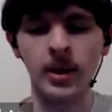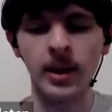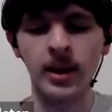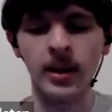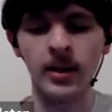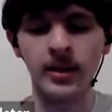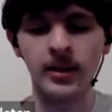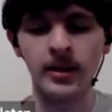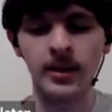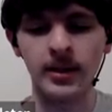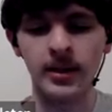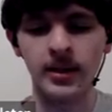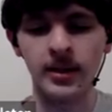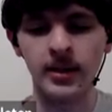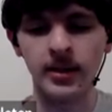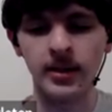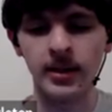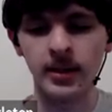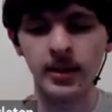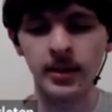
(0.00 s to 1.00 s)

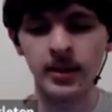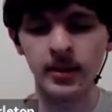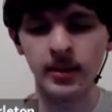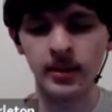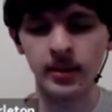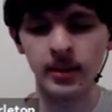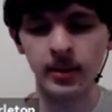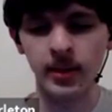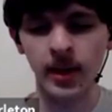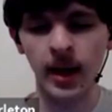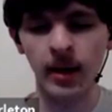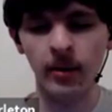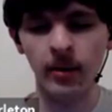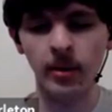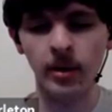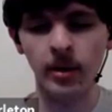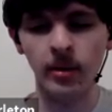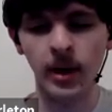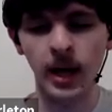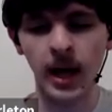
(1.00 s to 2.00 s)
because
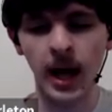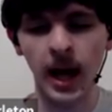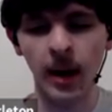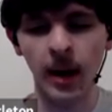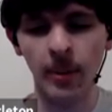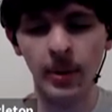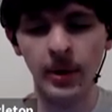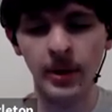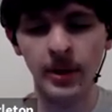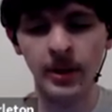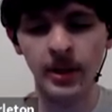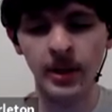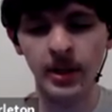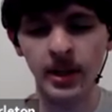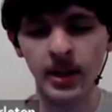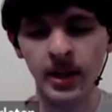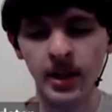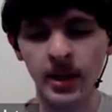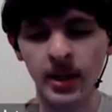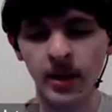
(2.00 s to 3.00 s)
that will only
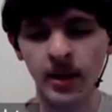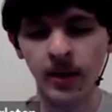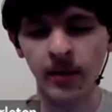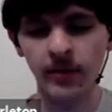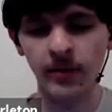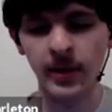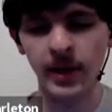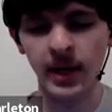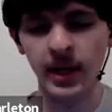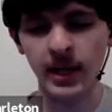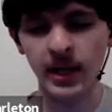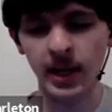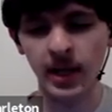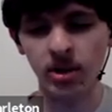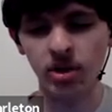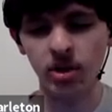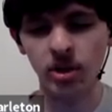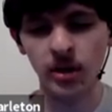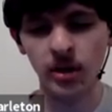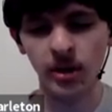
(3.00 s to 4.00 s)
happen if the
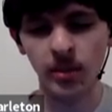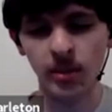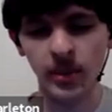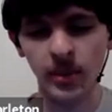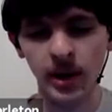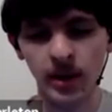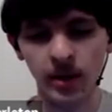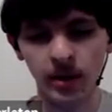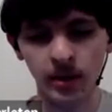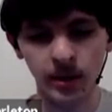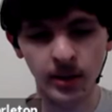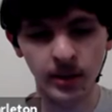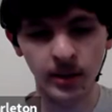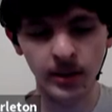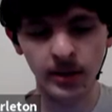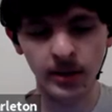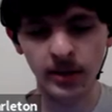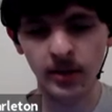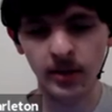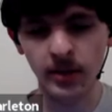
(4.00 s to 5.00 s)
connection in the middle
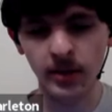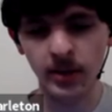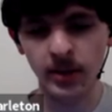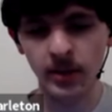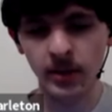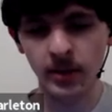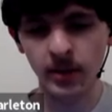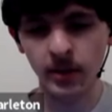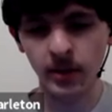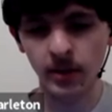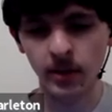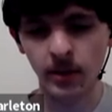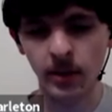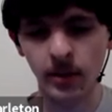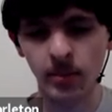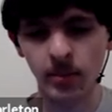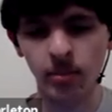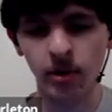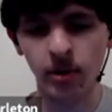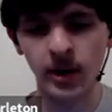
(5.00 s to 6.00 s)
is
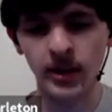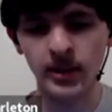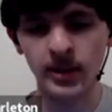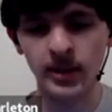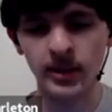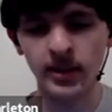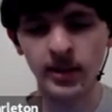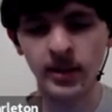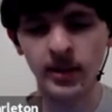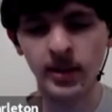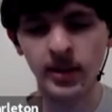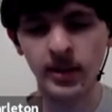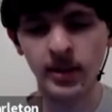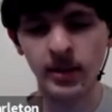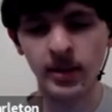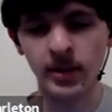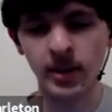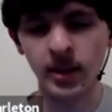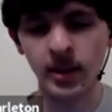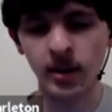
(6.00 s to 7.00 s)
present,
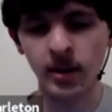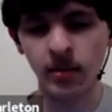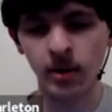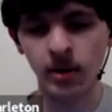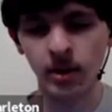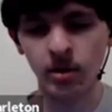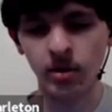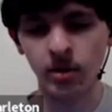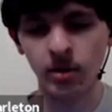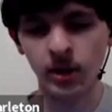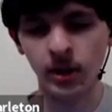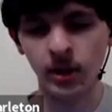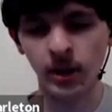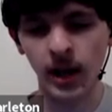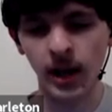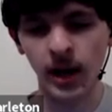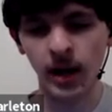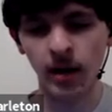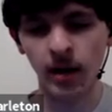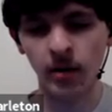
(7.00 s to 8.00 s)
which will
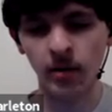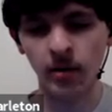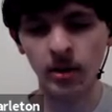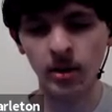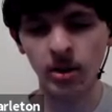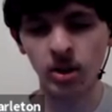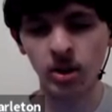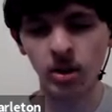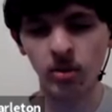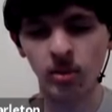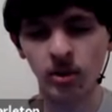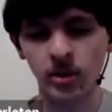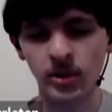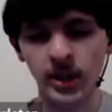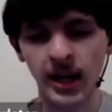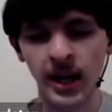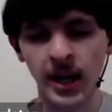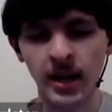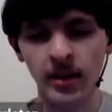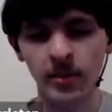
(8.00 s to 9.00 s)
allow
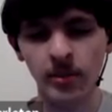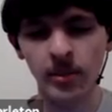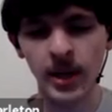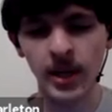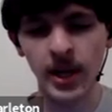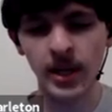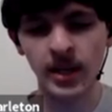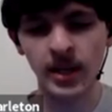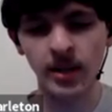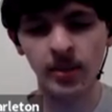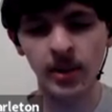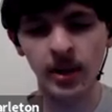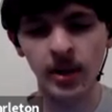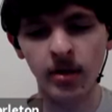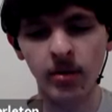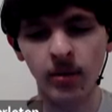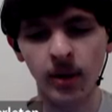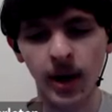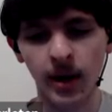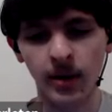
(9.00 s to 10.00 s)
terminals A and B to
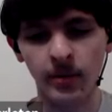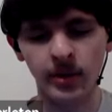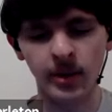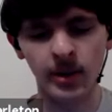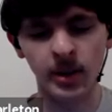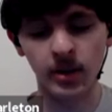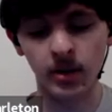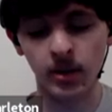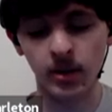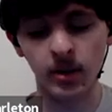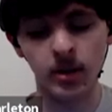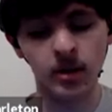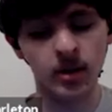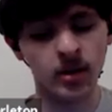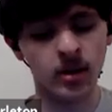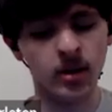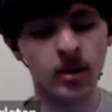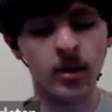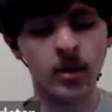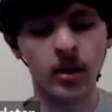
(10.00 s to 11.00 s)
be grounded
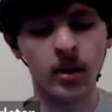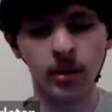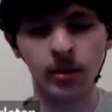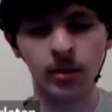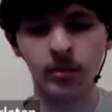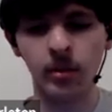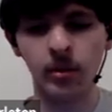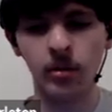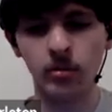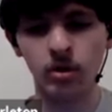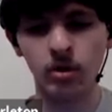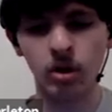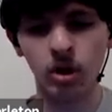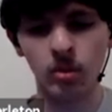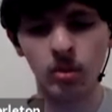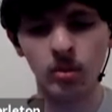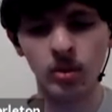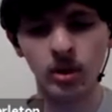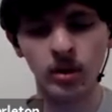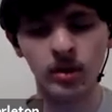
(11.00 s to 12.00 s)
through
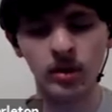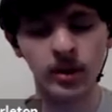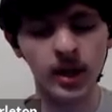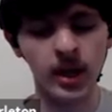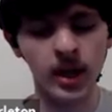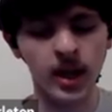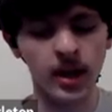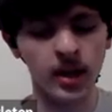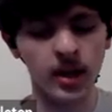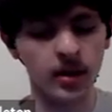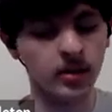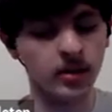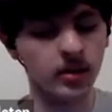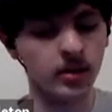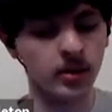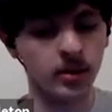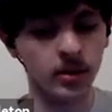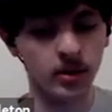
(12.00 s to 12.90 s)
terminal D.